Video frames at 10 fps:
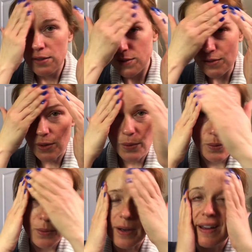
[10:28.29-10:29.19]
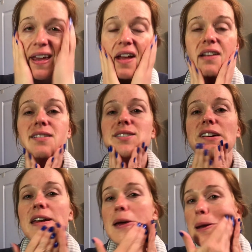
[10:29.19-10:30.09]
So I can't
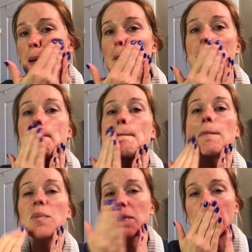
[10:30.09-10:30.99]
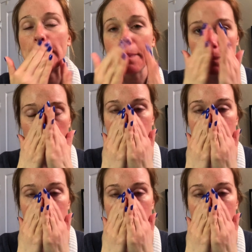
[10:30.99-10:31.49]
take it with me.